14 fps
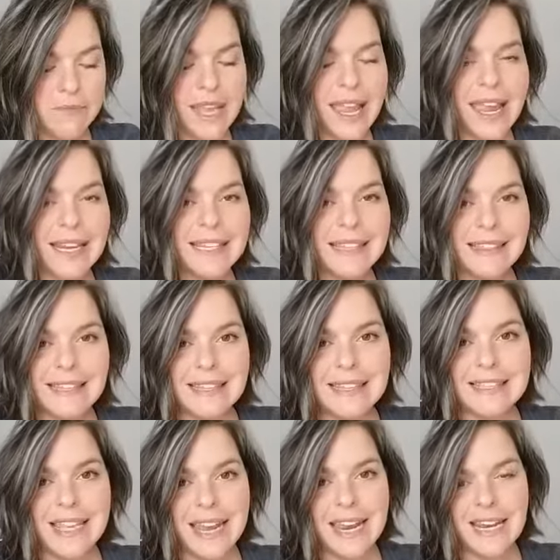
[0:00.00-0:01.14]
Anything
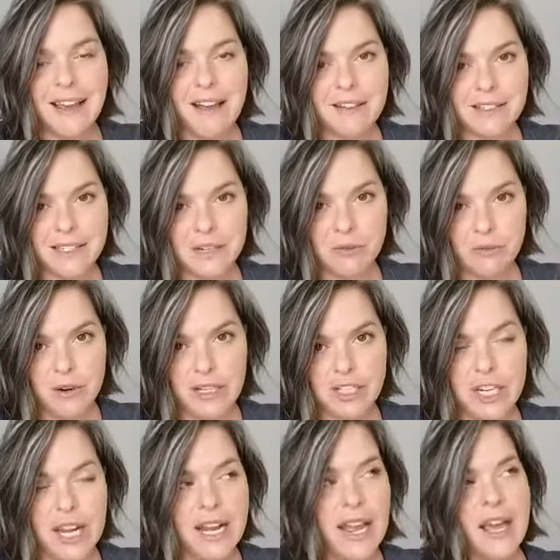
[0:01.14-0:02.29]
that's antioxidant
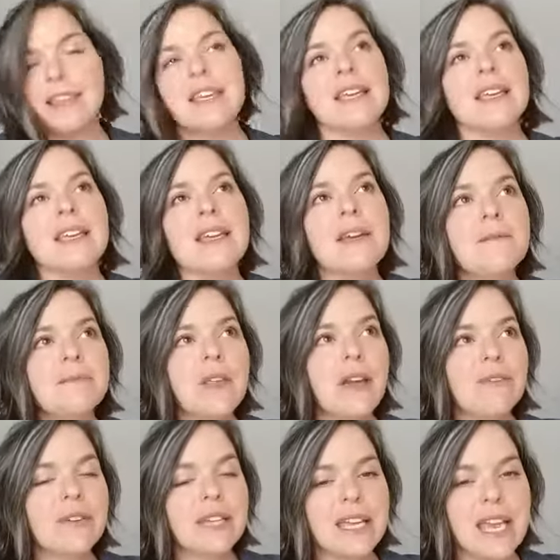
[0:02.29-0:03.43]
rich. And I
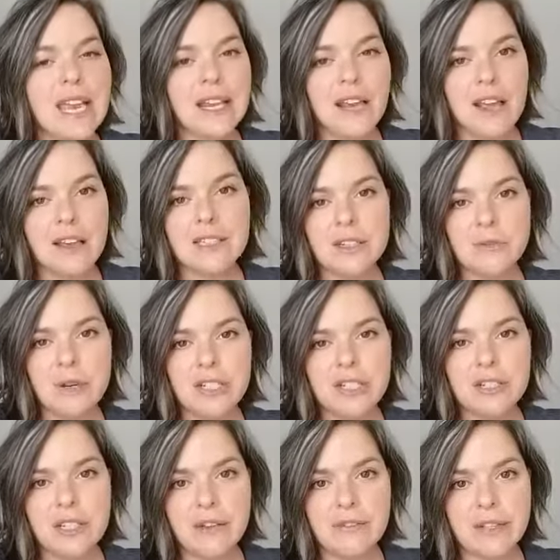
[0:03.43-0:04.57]
feel like antioxidant rich
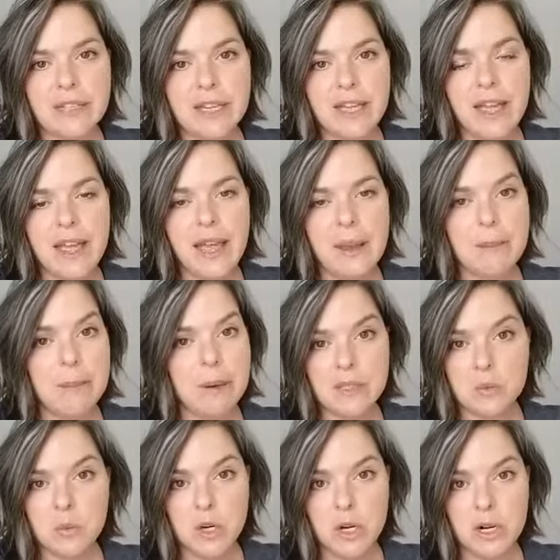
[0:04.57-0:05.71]
is definitely a
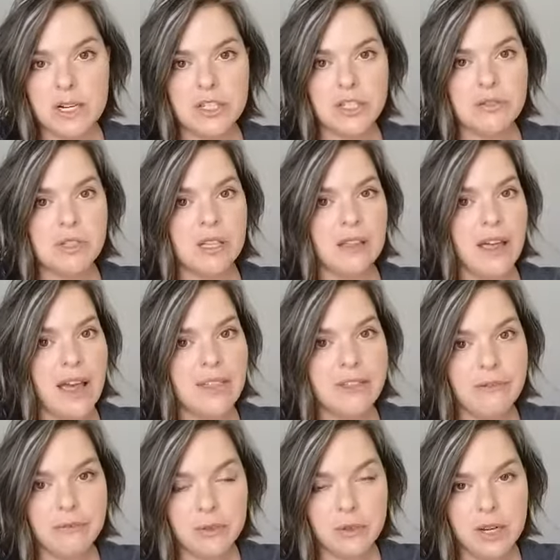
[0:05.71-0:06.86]
buzzword. It's used a lot in
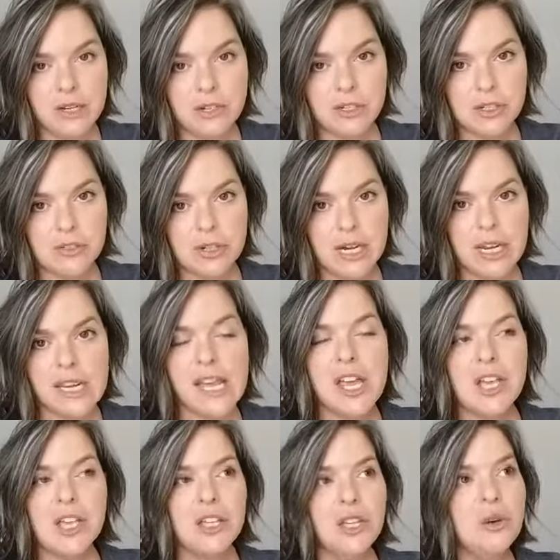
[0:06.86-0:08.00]
the food industry.
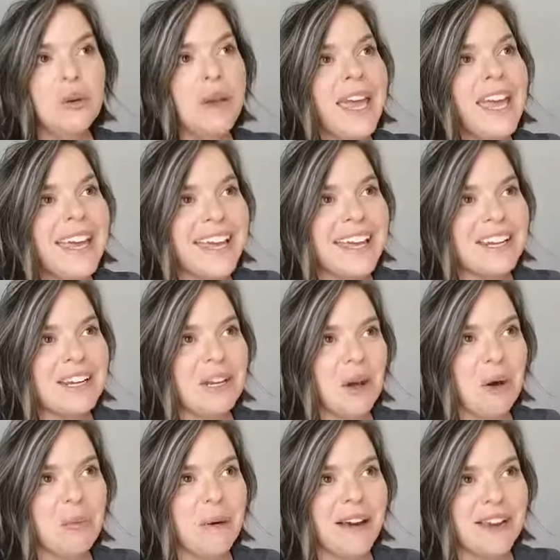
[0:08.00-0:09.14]
You can
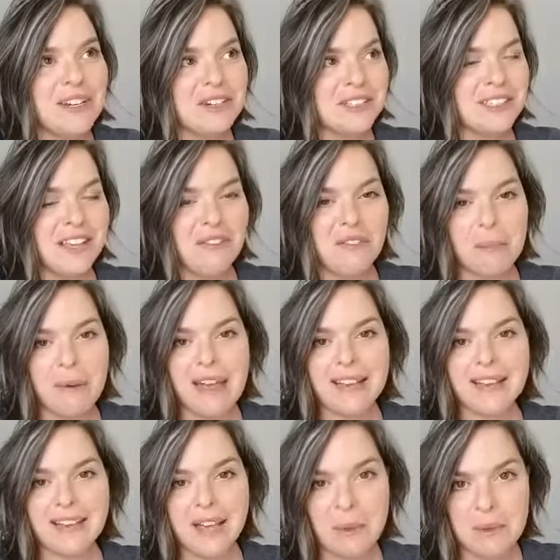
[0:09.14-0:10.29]
go buy yourself a
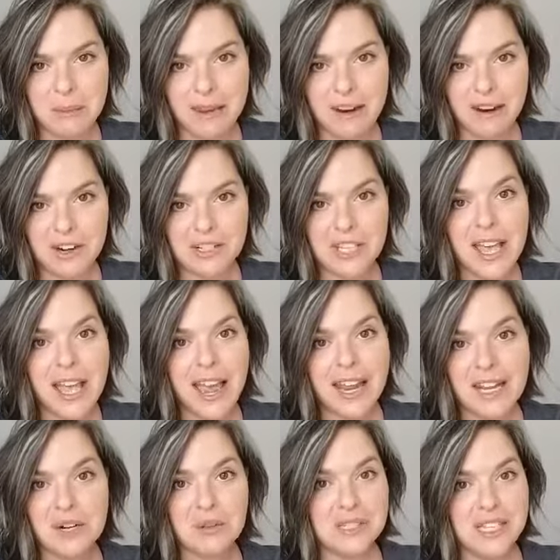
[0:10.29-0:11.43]
bag of gummy bears
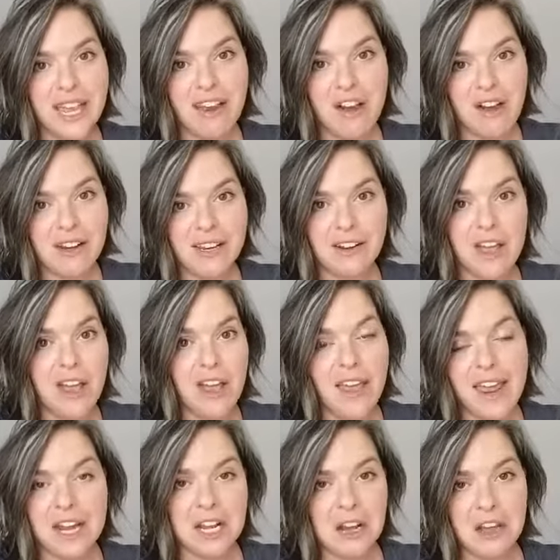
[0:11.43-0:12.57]
and it'll say on it
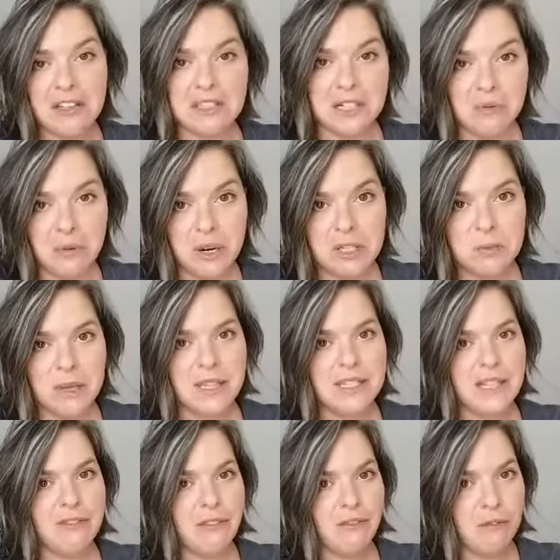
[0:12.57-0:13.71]
antioxidant rich because
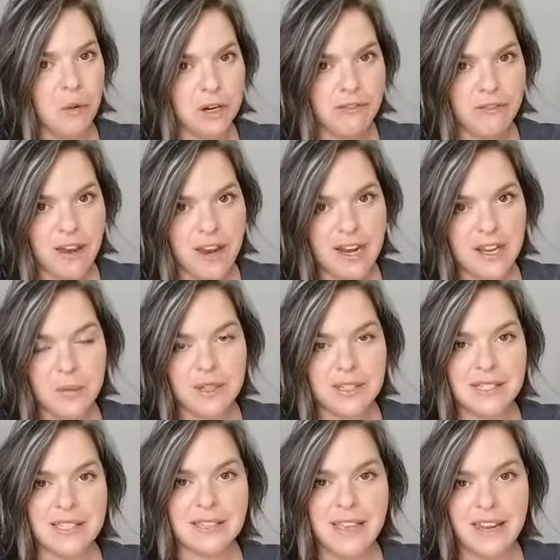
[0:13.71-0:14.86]
they've fortified it with
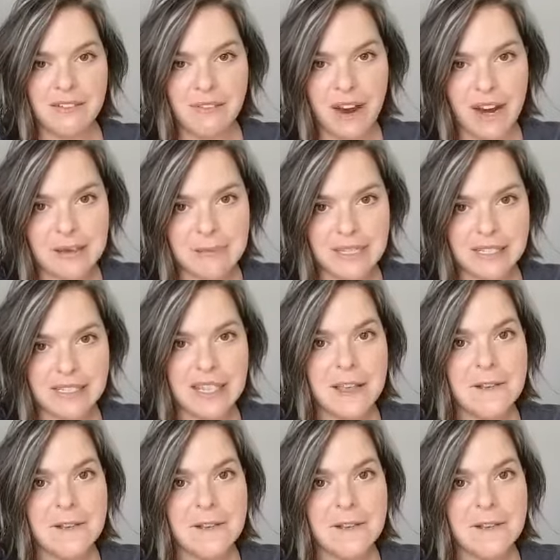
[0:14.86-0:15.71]
synthetic vitamins.